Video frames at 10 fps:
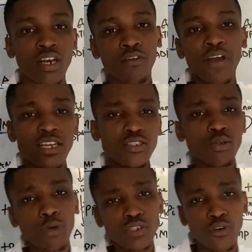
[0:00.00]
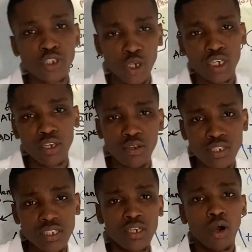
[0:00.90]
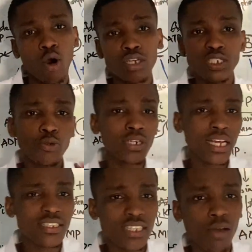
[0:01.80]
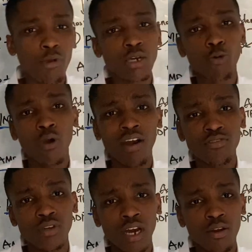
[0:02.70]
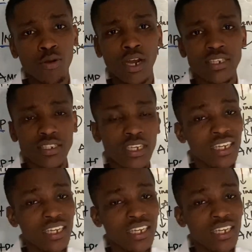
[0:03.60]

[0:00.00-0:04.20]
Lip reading: Thank you so much for joining us. Until next time, when we'll have to now look at